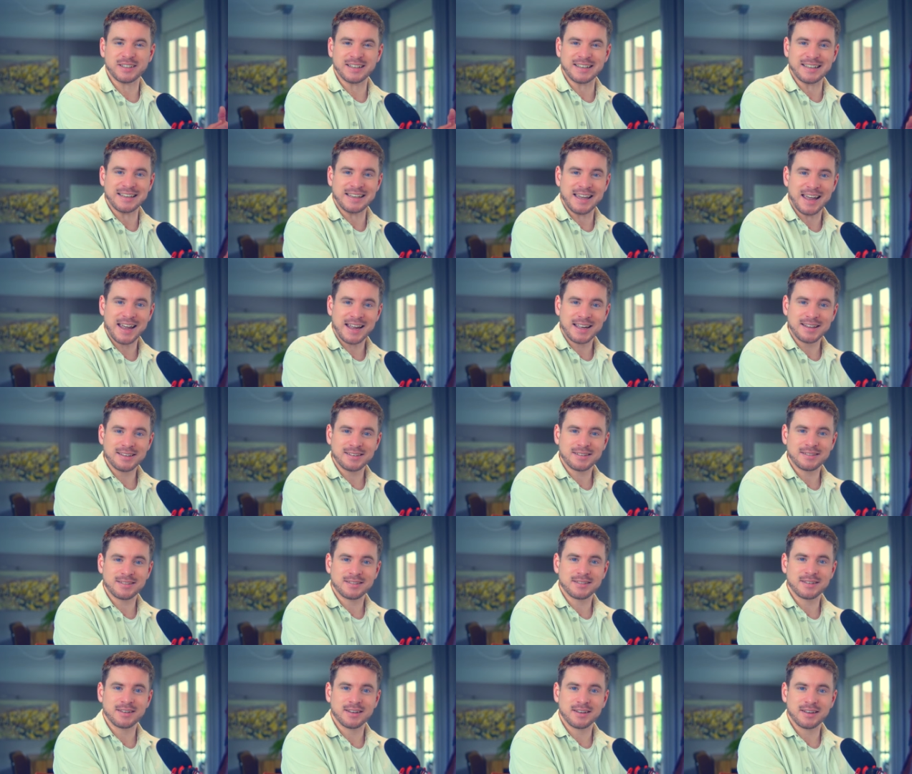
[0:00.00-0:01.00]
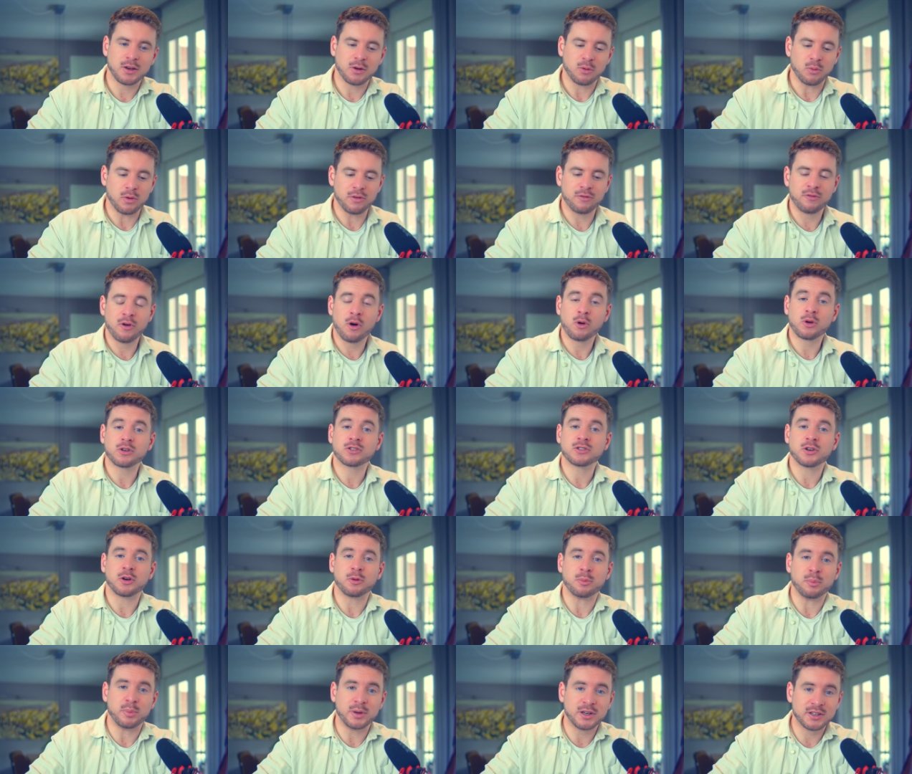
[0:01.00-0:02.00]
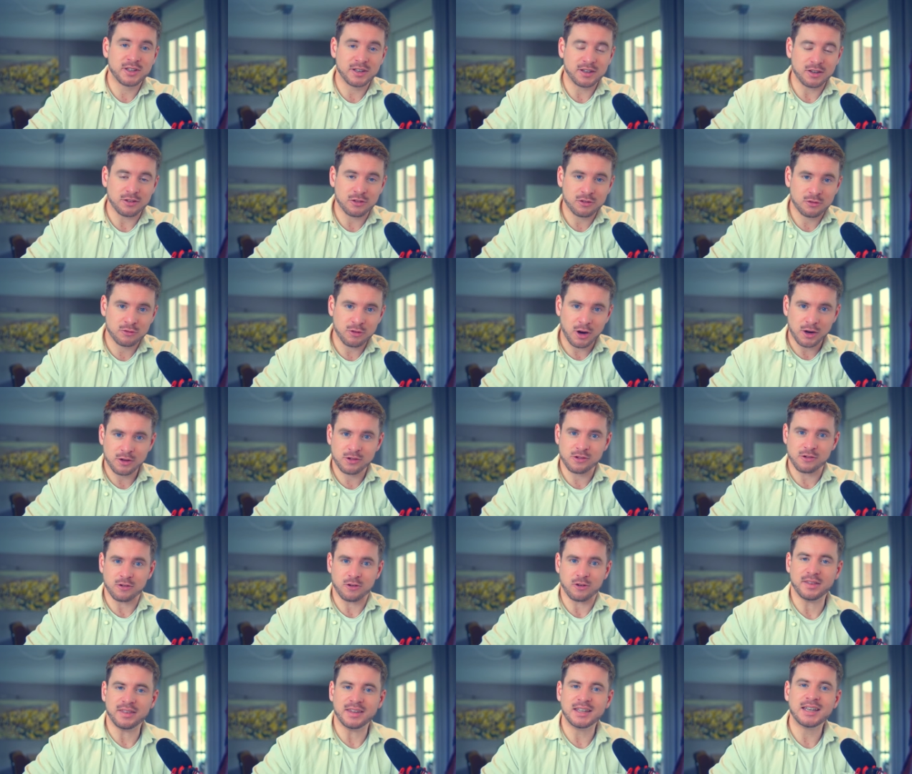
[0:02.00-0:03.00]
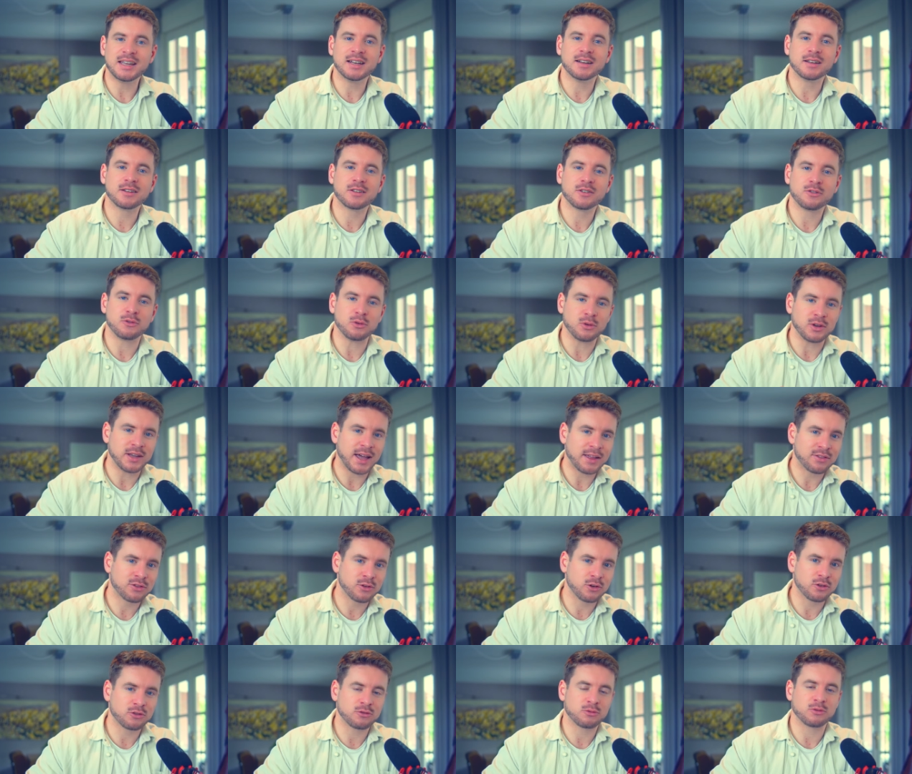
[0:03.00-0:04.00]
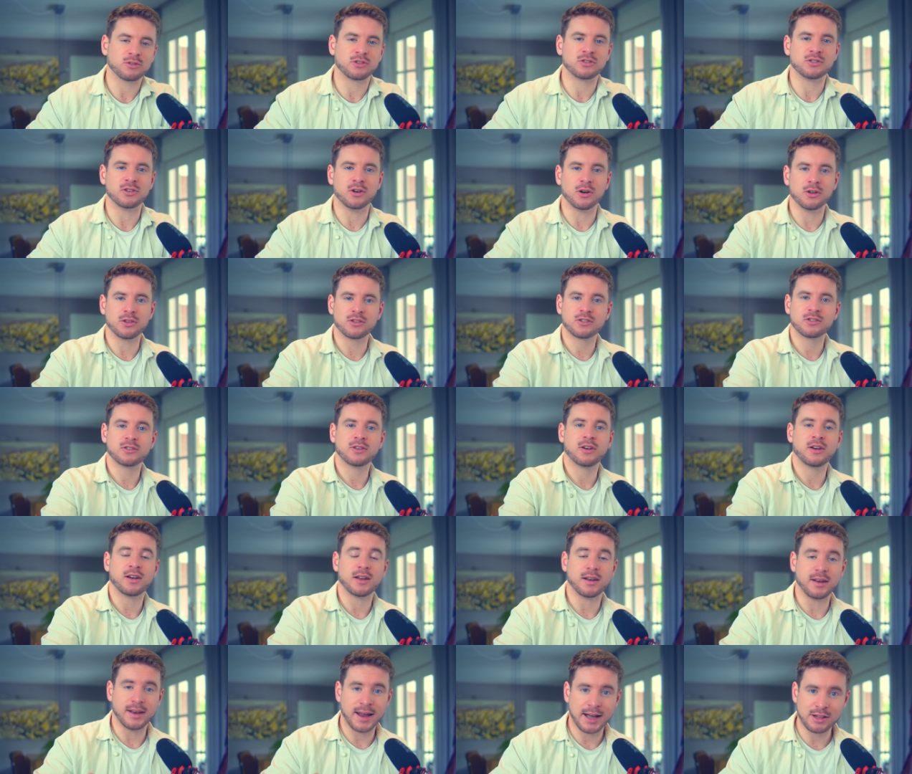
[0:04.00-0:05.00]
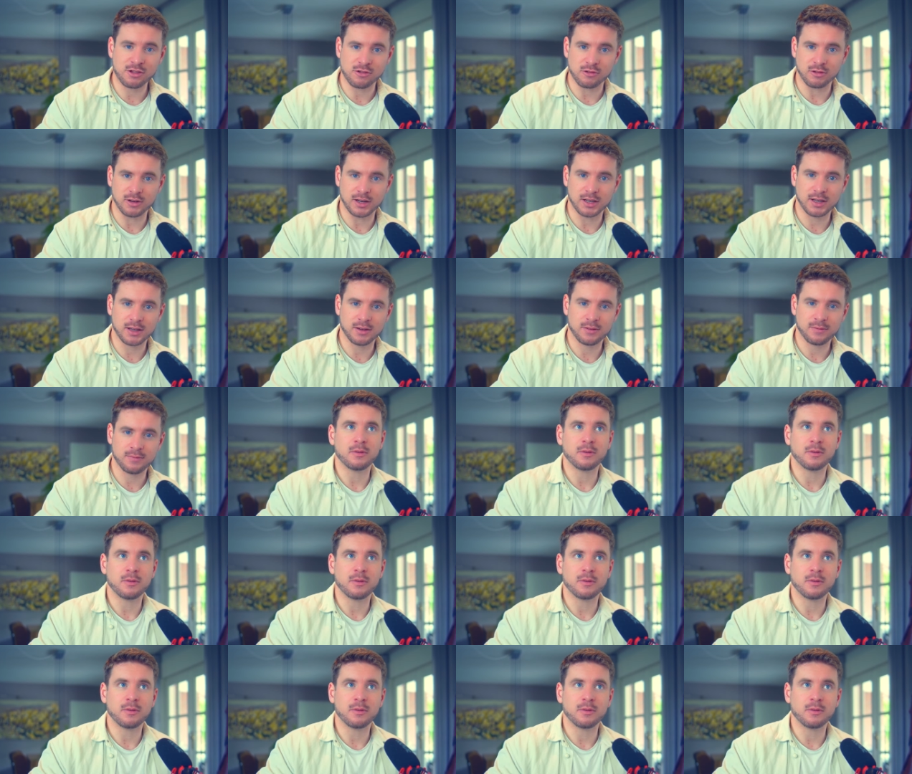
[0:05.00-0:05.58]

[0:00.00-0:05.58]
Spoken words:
the gains, we focus on building the structure needed to get those results naturally,